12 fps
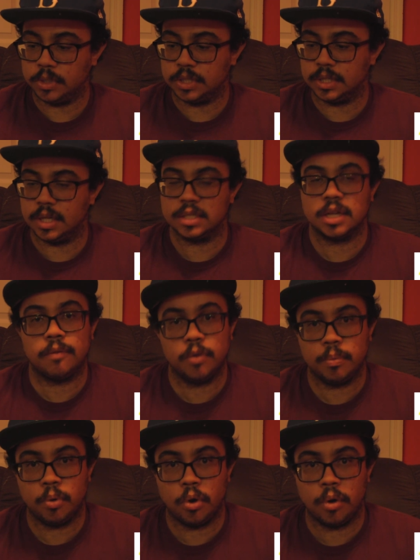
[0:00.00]
which is a
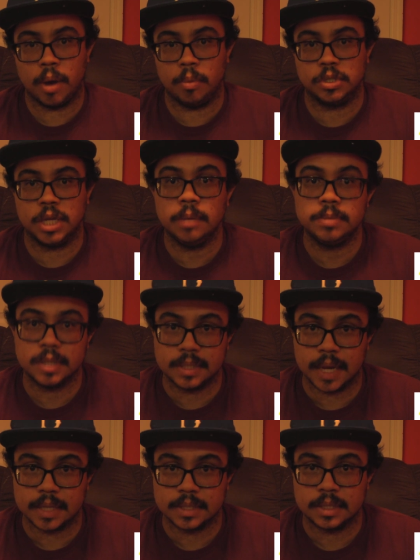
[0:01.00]
Discovery Program, which keeps the
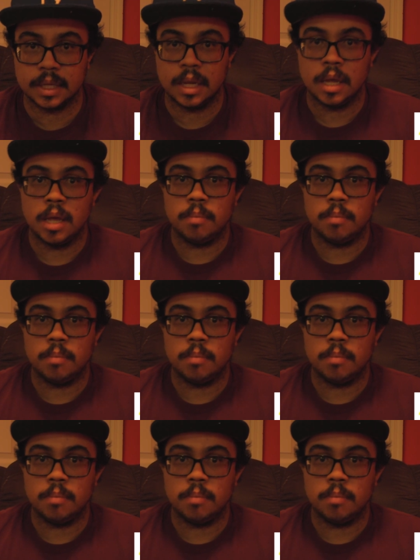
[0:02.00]
tests,